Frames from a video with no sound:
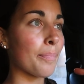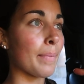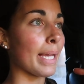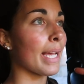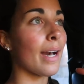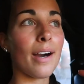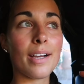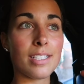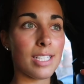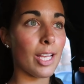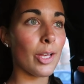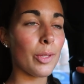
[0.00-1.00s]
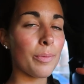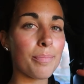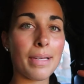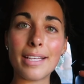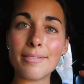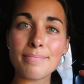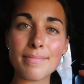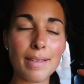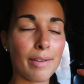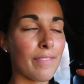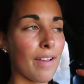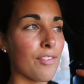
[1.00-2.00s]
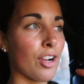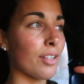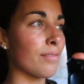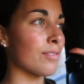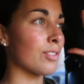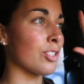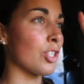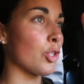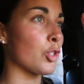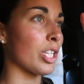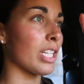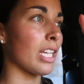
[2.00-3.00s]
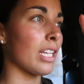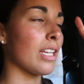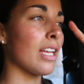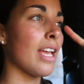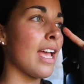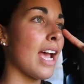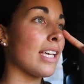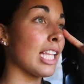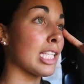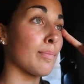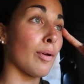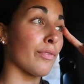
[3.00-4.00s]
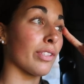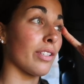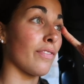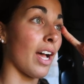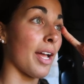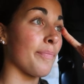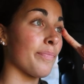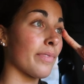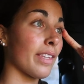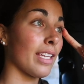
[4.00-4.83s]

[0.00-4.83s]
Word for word: my cocktail, but seventy-five hard, no drinking, and that's perfectly fine.